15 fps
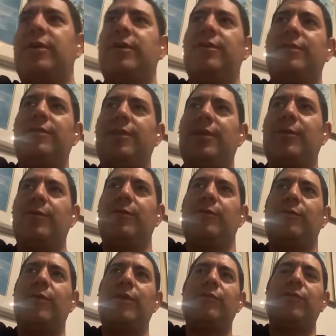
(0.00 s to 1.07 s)
as
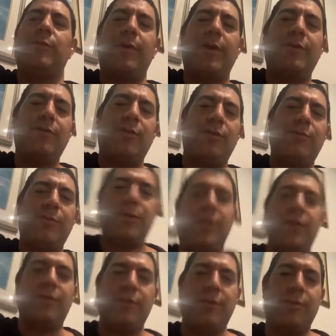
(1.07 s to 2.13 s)
one of the best
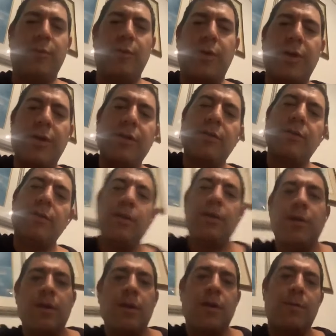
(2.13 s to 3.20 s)
hospitals in the world,
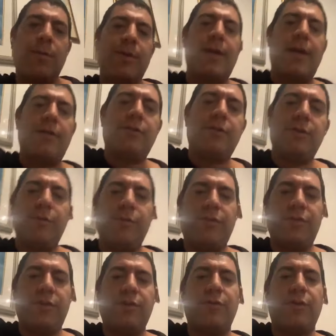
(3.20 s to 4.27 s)
but currently we
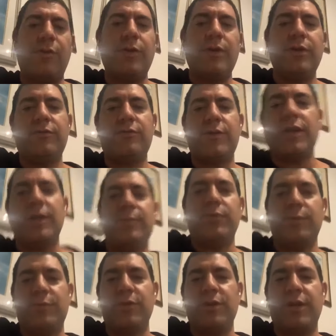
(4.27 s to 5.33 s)
serve only Israeli
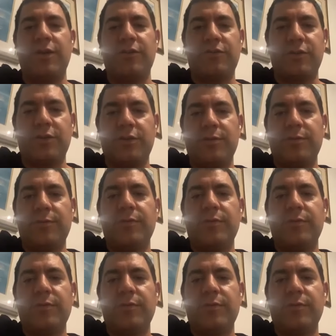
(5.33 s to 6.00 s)
population.